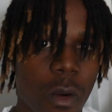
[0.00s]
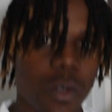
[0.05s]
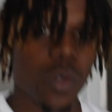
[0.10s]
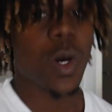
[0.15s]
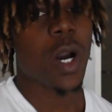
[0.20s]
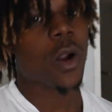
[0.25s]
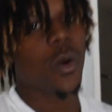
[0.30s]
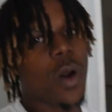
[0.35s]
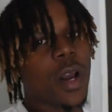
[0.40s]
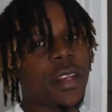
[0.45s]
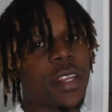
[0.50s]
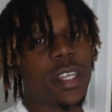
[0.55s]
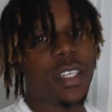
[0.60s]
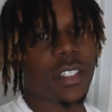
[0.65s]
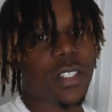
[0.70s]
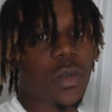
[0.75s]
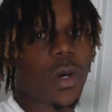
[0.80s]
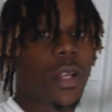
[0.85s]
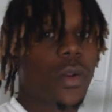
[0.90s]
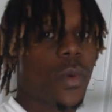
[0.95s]
Wagwan Nell
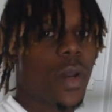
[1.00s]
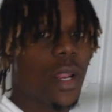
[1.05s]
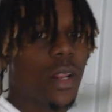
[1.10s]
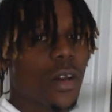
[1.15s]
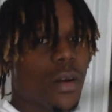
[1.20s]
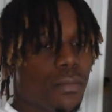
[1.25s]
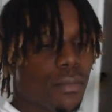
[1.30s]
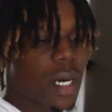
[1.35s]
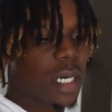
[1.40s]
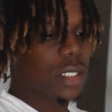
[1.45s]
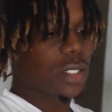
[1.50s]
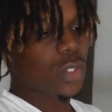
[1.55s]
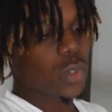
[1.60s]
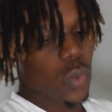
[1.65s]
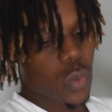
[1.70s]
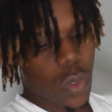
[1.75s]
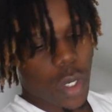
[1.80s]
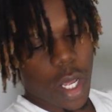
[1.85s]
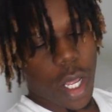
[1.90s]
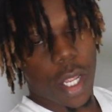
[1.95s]
Squad, welcome back
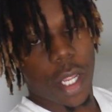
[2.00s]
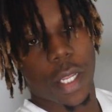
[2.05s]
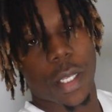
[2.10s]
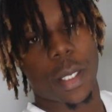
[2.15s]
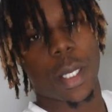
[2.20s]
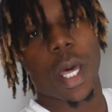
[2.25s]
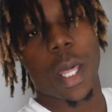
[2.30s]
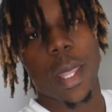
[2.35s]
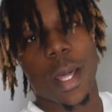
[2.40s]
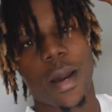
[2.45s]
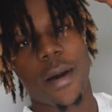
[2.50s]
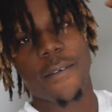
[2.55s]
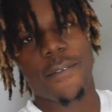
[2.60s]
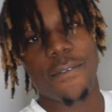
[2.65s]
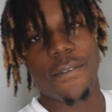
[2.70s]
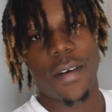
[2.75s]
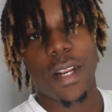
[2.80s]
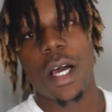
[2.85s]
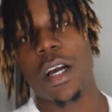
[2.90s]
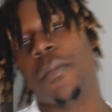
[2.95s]
to another
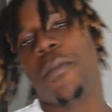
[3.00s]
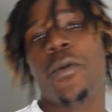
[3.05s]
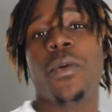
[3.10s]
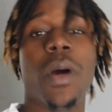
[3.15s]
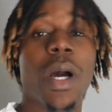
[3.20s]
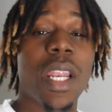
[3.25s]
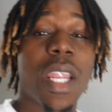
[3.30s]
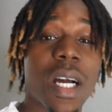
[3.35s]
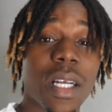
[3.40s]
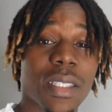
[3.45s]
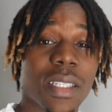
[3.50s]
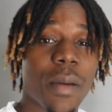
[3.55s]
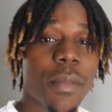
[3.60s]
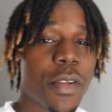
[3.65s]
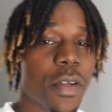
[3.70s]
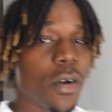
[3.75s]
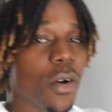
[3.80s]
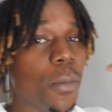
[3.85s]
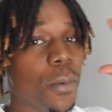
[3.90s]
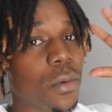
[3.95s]
vlog. I know a long time I
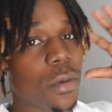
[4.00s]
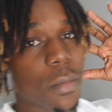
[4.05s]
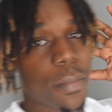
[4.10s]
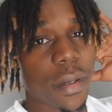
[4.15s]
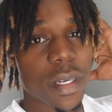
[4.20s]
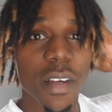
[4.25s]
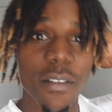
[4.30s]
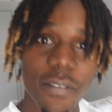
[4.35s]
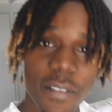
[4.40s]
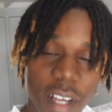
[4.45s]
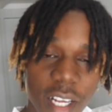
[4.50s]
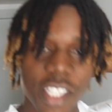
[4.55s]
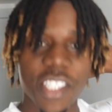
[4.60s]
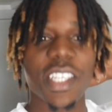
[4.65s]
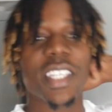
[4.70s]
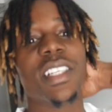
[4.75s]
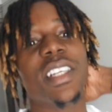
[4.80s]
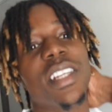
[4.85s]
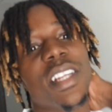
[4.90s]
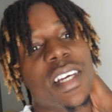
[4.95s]
don't upload on a vlog
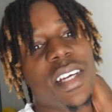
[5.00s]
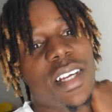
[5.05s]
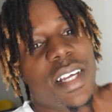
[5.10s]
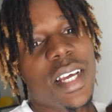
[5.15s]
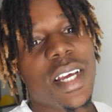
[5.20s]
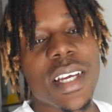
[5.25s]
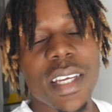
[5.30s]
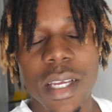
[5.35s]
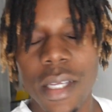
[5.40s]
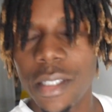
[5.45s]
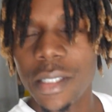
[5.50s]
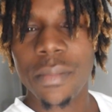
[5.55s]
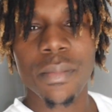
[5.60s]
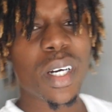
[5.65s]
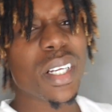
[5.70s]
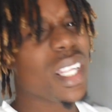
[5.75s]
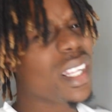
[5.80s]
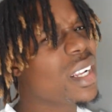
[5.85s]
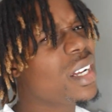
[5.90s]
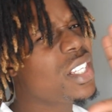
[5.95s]
channel. Listen,
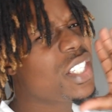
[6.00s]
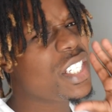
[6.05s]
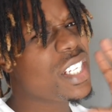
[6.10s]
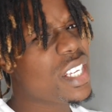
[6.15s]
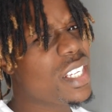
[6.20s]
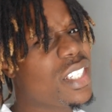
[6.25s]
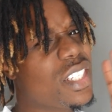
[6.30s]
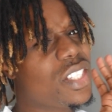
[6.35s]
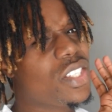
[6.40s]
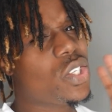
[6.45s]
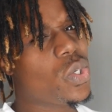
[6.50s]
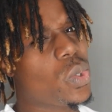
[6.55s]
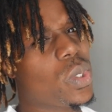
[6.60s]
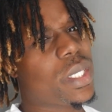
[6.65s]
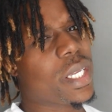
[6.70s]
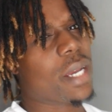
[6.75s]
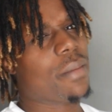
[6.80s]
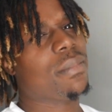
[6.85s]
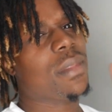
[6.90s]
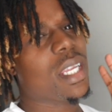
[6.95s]
but that I got change in due
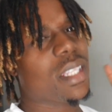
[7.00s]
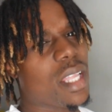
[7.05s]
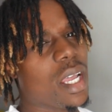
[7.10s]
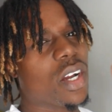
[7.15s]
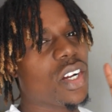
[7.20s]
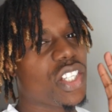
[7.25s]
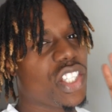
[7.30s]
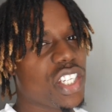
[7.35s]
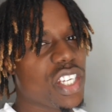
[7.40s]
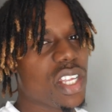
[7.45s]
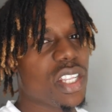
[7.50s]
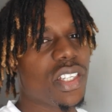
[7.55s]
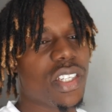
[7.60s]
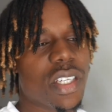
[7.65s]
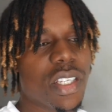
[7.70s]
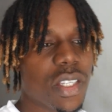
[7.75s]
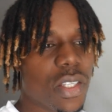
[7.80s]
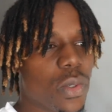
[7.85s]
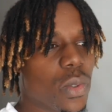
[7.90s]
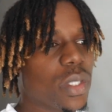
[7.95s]
time.
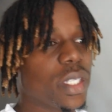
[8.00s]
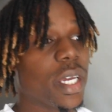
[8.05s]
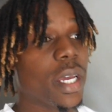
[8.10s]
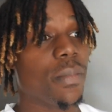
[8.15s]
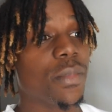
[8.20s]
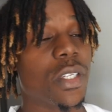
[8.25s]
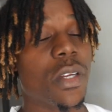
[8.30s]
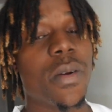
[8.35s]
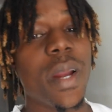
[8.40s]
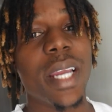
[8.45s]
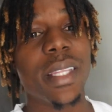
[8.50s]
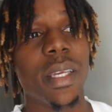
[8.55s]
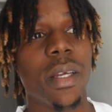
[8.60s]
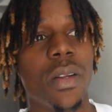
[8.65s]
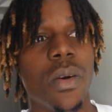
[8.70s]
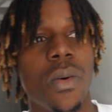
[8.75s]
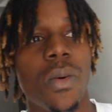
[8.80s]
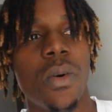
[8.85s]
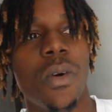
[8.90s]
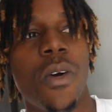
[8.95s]
So right
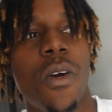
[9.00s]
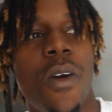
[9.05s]
now,